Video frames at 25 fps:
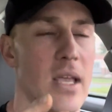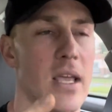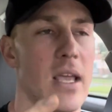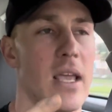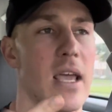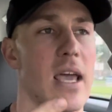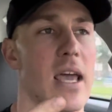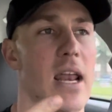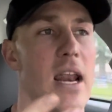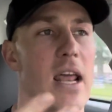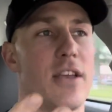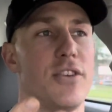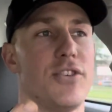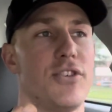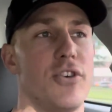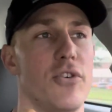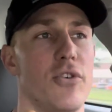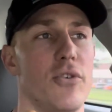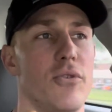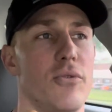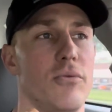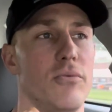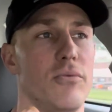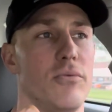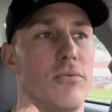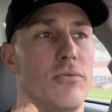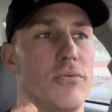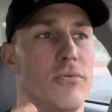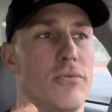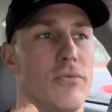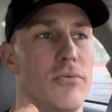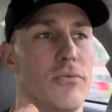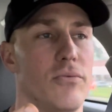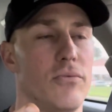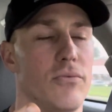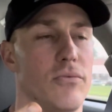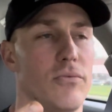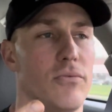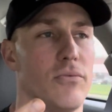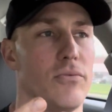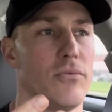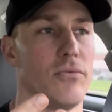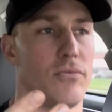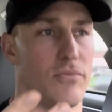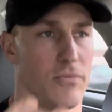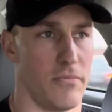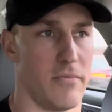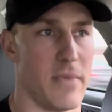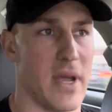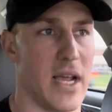And as you
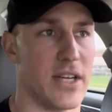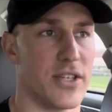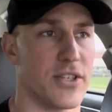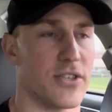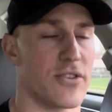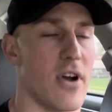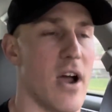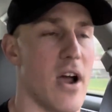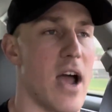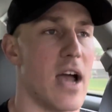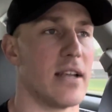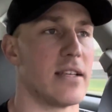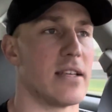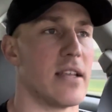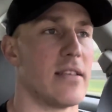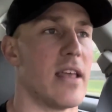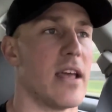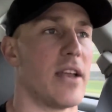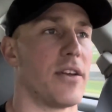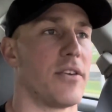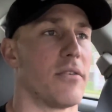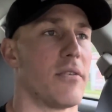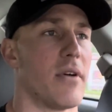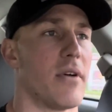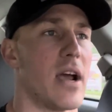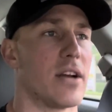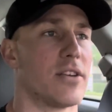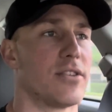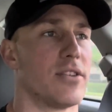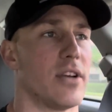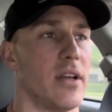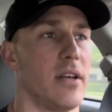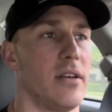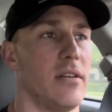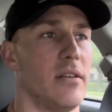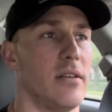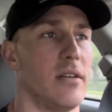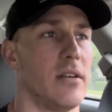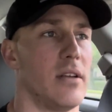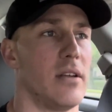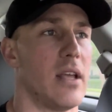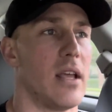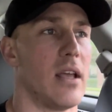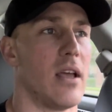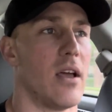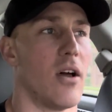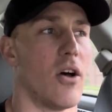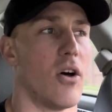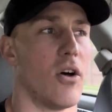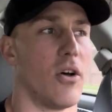make strides in that direction,
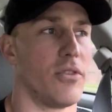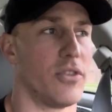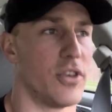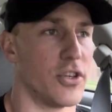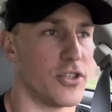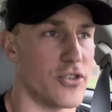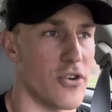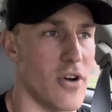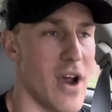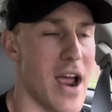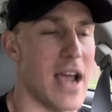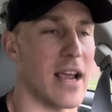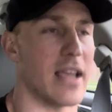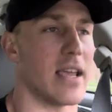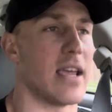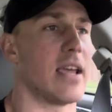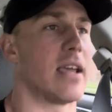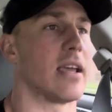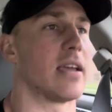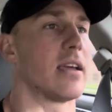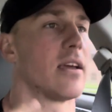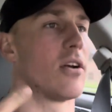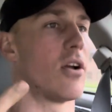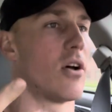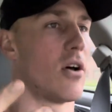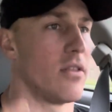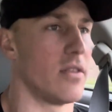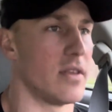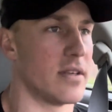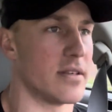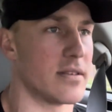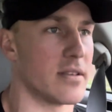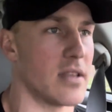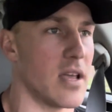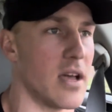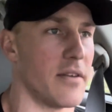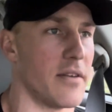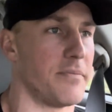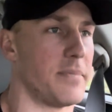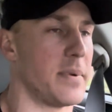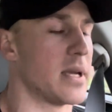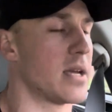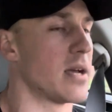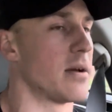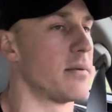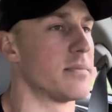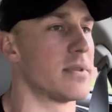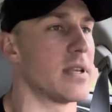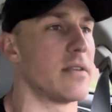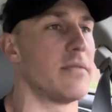the tracking and all this stuff
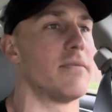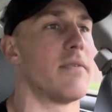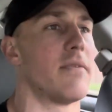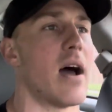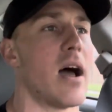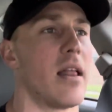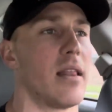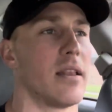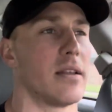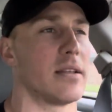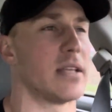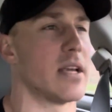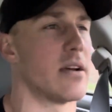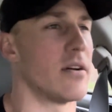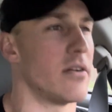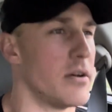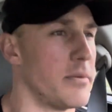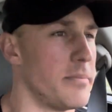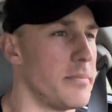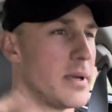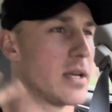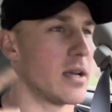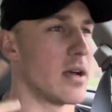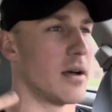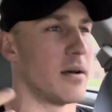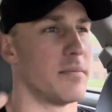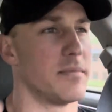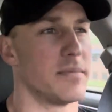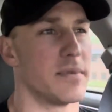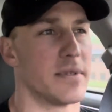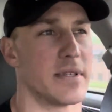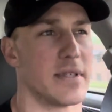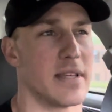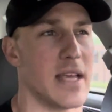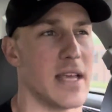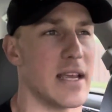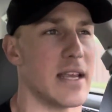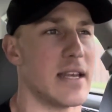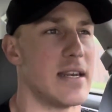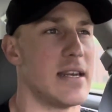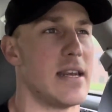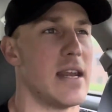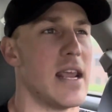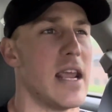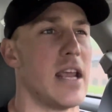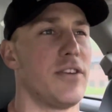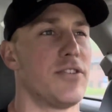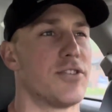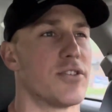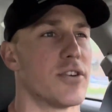becomes involuntary, becomes second
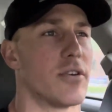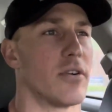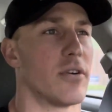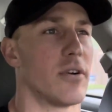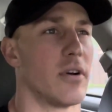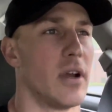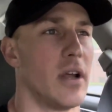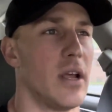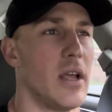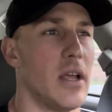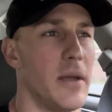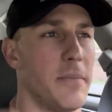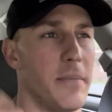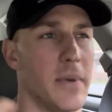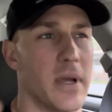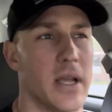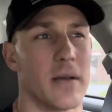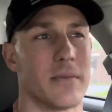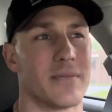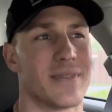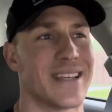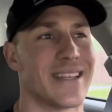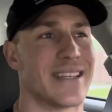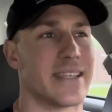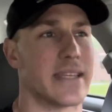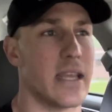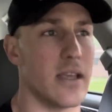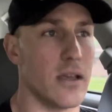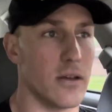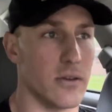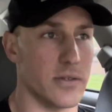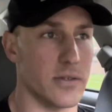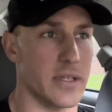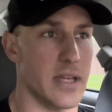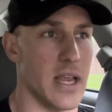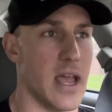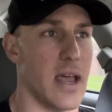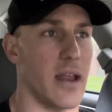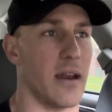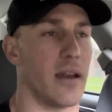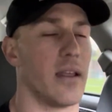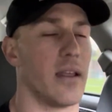nature, becomes a skill set.